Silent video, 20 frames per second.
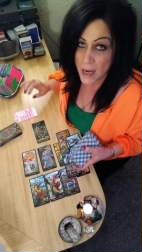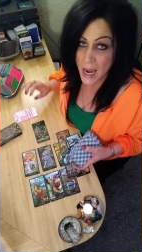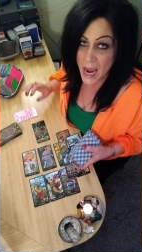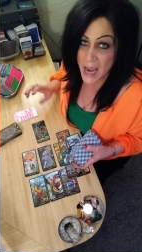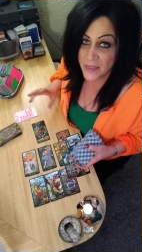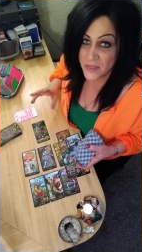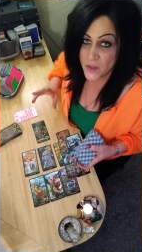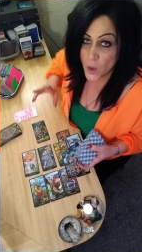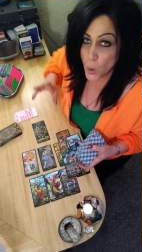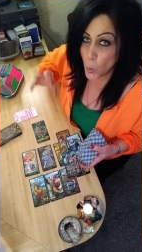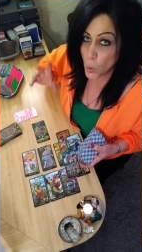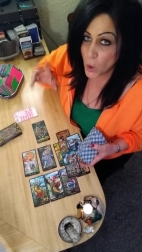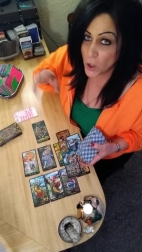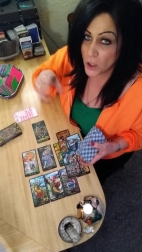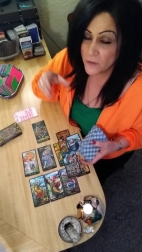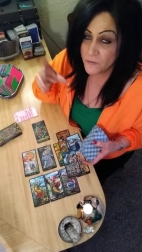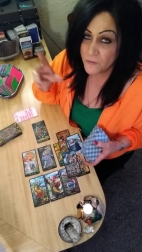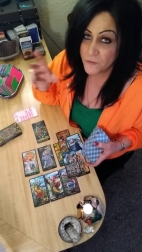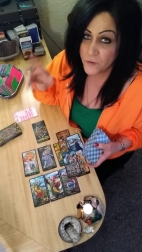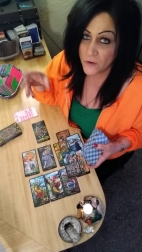And the
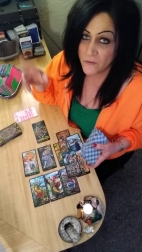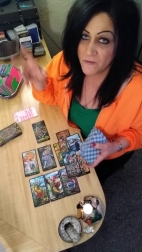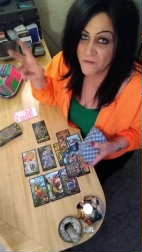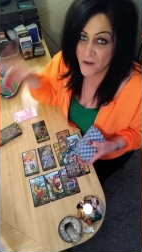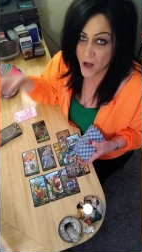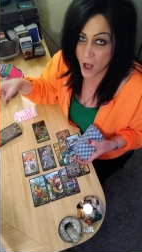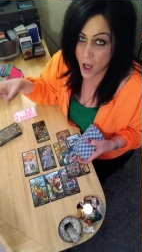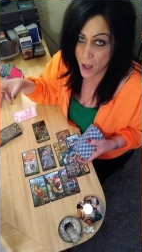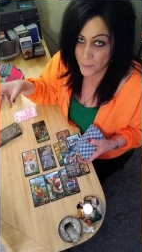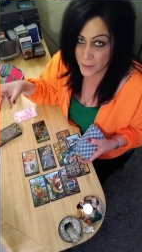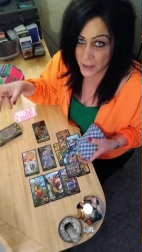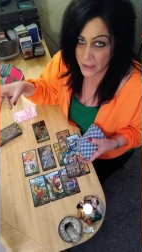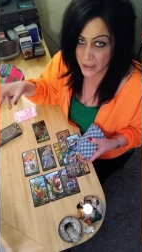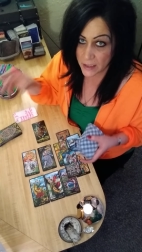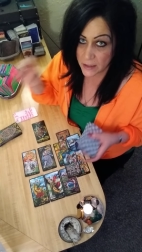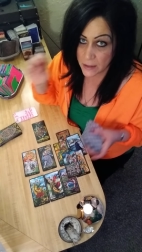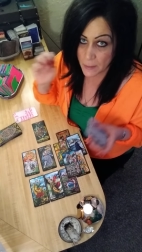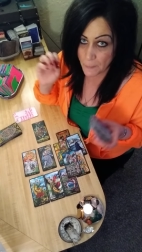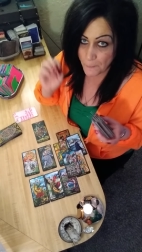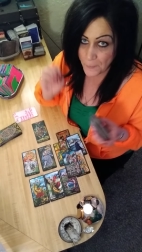word for vomit
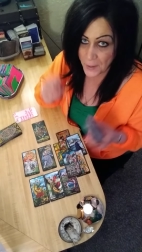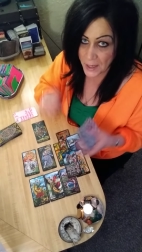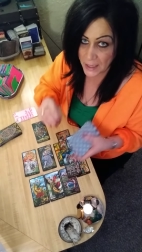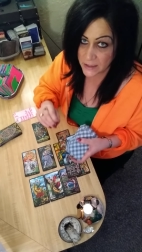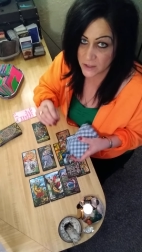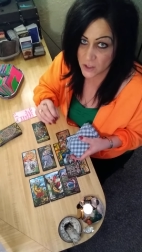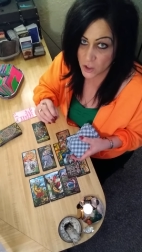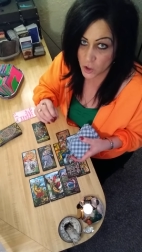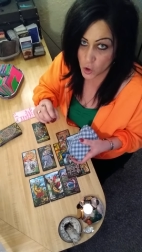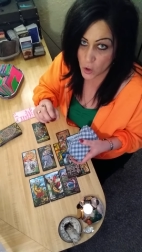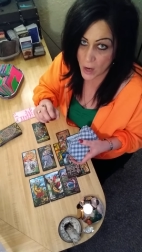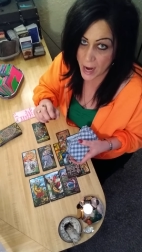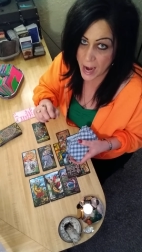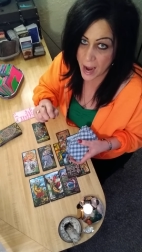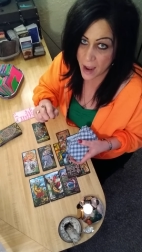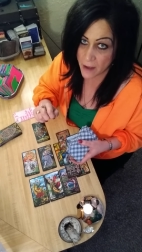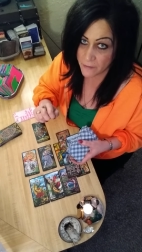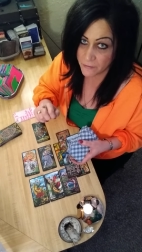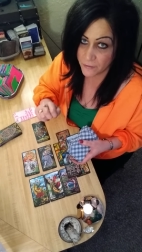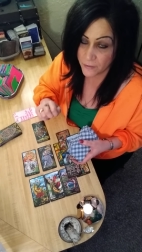in the
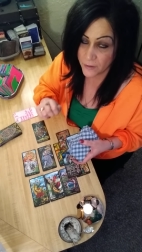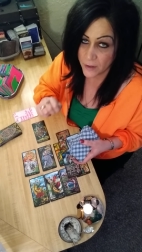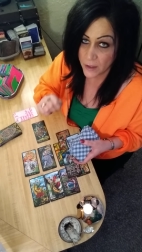pictograph